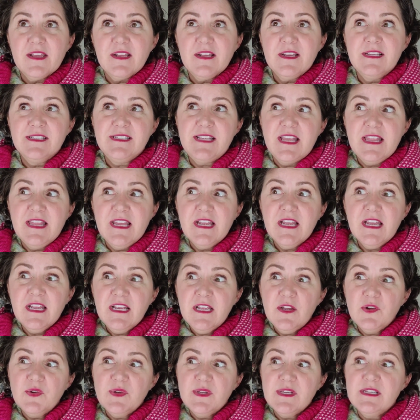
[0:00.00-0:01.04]
because I think I
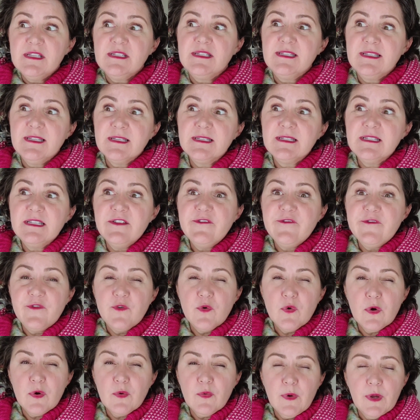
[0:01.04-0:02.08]
go to
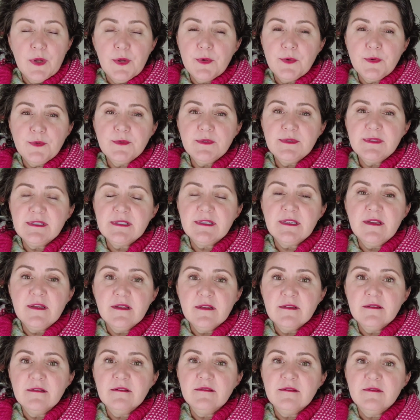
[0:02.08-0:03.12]
64 rows
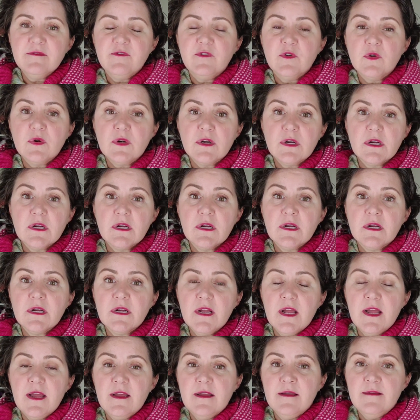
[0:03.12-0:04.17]
for
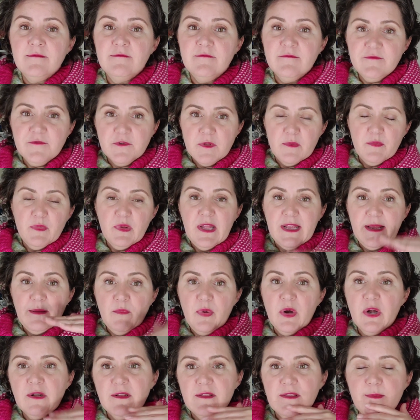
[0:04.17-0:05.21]
the plain
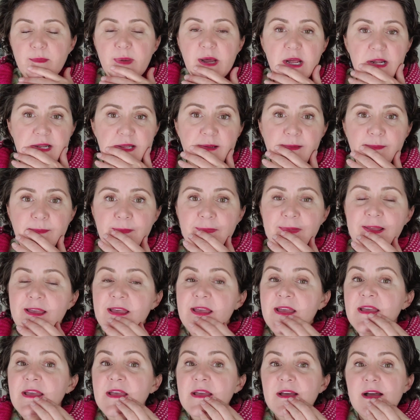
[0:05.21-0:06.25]
part at the bottom
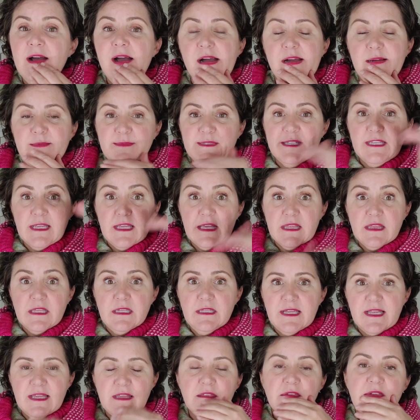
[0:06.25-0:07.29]
to get the
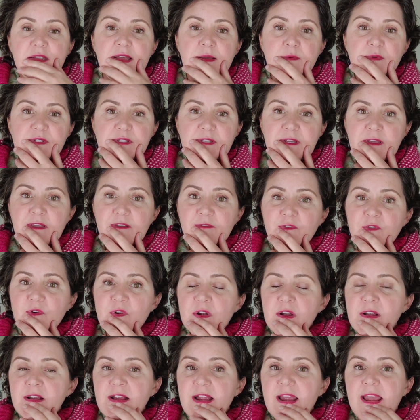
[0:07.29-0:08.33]
length that I was looking
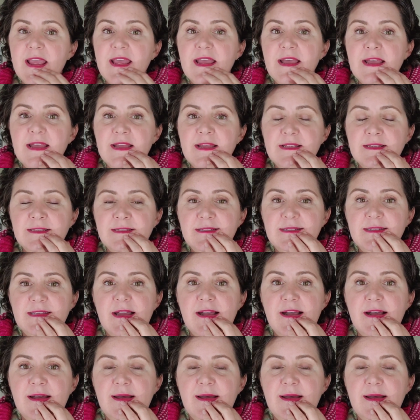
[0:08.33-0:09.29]
for, and